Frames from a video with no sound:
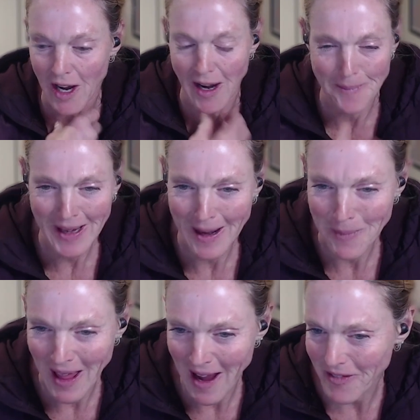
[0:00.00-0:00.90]
I mean,
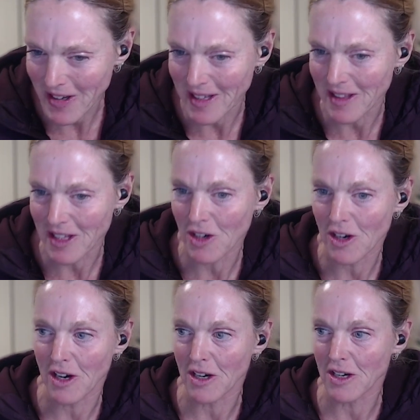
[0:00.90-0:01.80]
I'm laughing that
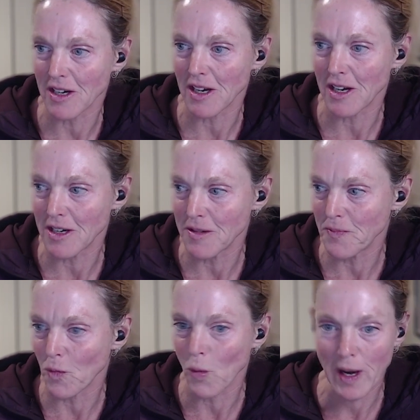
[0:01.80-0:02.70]
there are
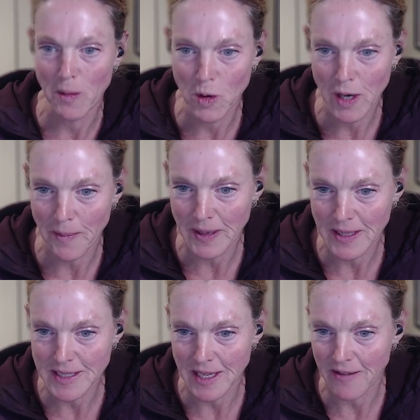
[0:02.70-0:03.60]
um, wearable
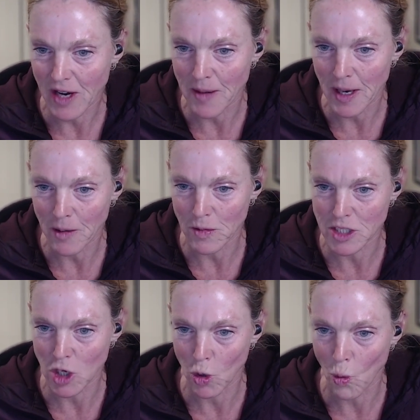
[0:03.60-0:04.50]
companies that have come out with
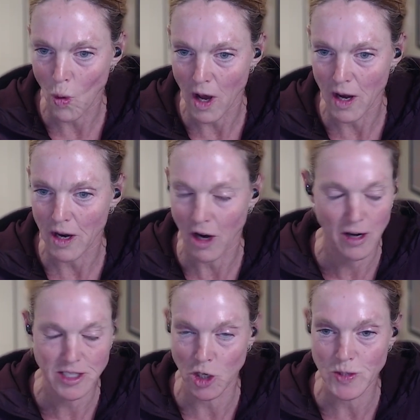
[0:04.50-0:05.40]
zone one
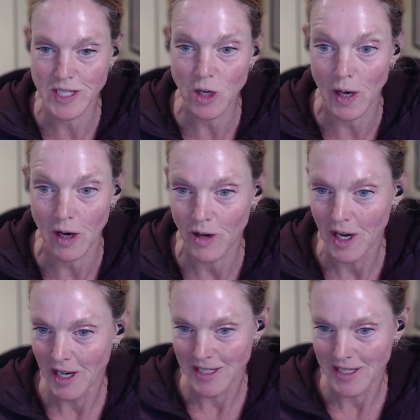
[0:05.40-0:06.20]
or zone zero.